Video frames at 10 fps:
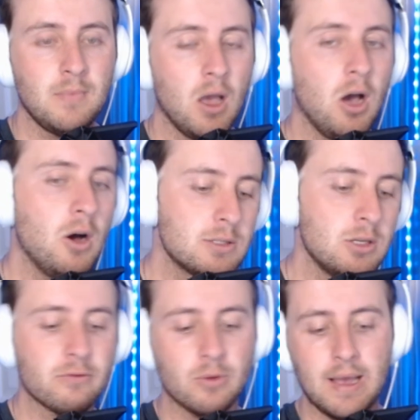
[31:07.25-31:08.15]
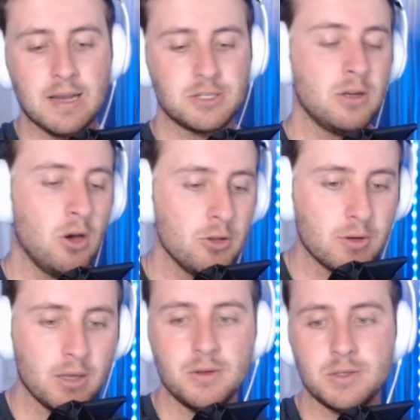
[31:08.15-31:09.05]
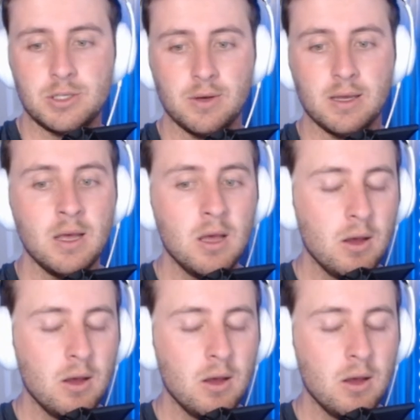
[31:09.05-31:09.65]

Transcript: Oh, it's an overreaction. Oh, you'll get used to it.